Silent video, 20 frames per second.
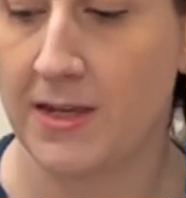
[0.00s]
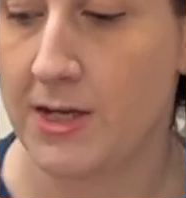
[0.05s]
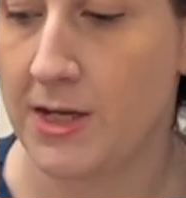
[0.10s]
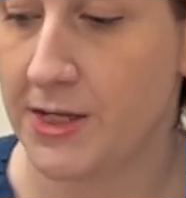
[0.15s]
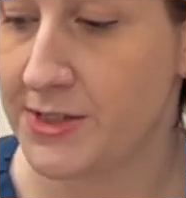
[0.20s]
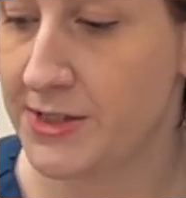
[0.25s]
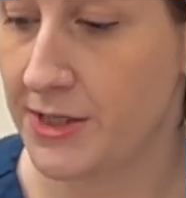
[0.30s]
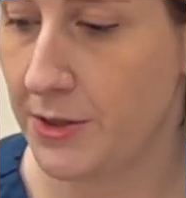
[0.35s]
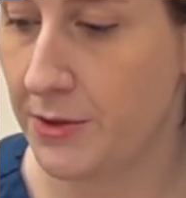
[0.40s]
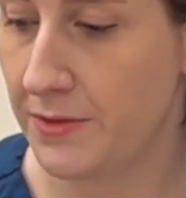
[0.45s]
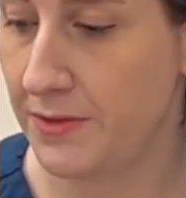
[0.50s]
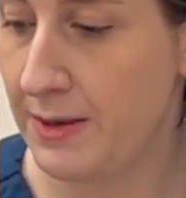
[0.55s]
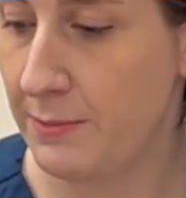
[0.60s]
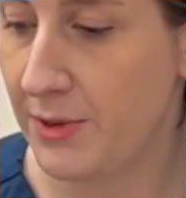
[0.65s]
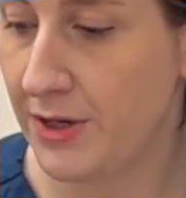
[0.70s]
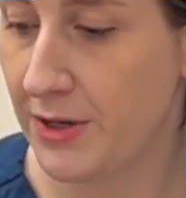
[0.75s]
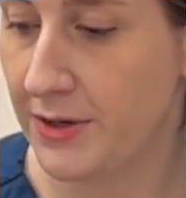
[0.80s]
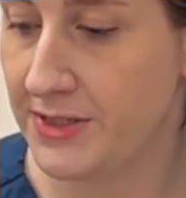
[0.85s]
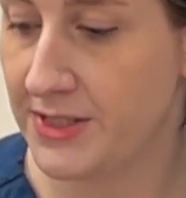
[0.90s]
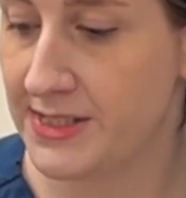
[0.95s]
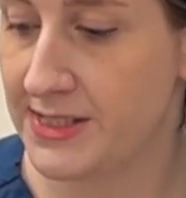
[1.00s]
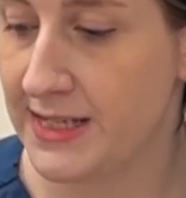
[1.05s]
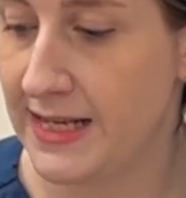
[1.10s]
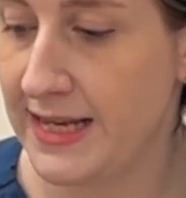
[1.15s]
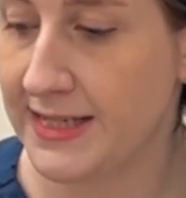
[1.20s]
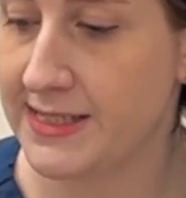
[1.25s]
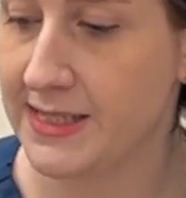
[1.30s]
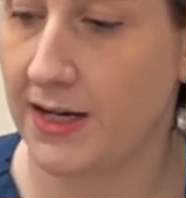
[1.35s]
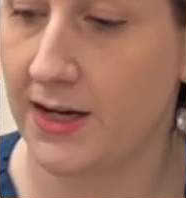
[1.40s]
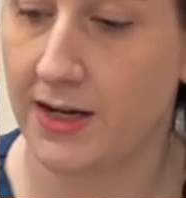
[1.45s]
So then we're going to
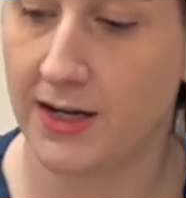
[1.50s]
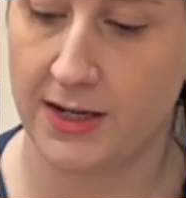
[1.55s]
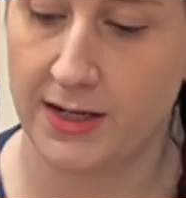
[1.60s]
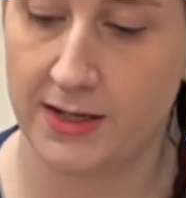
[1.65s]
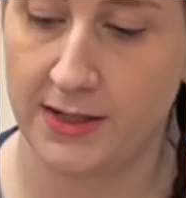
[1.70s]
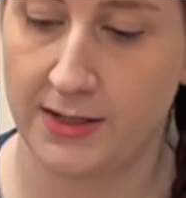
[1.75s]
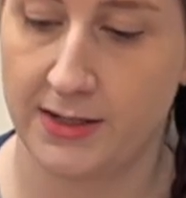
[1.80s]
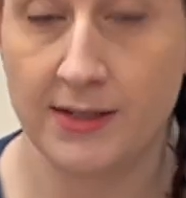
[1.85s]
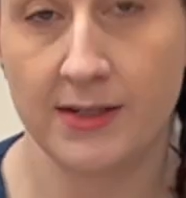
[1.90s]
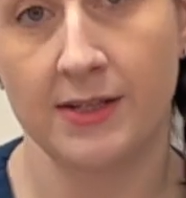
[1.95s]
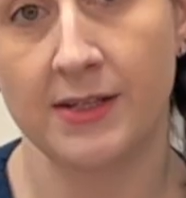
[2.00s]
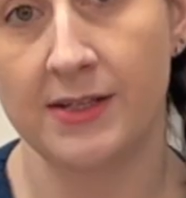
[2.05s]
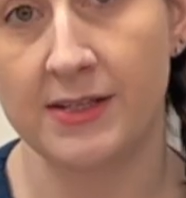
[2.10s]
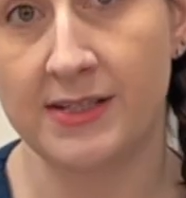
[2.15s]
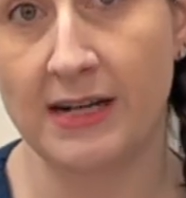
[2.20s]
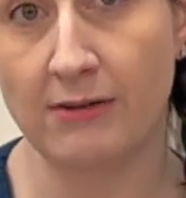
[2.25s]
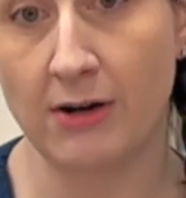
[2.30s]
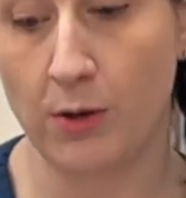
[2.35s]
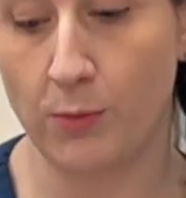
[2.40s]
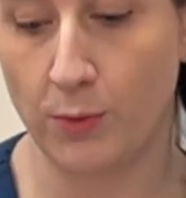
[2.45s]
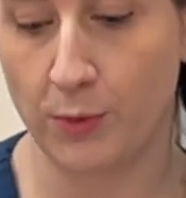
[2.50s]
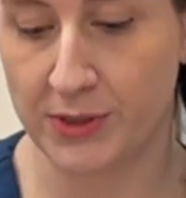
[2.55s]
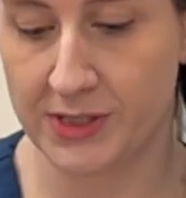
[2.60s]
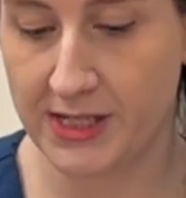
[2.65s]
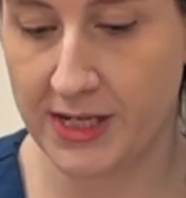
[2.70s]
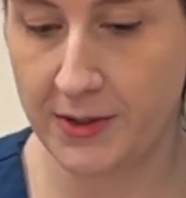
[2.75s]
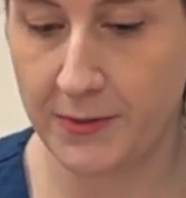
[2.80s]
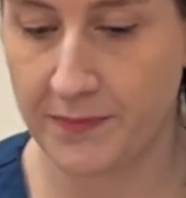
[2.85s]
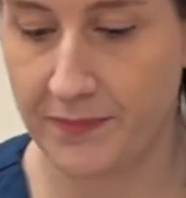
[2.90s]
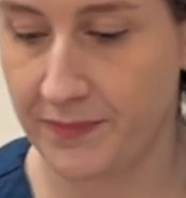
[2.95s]
select our sterile
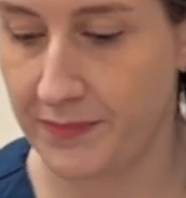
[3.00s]
water.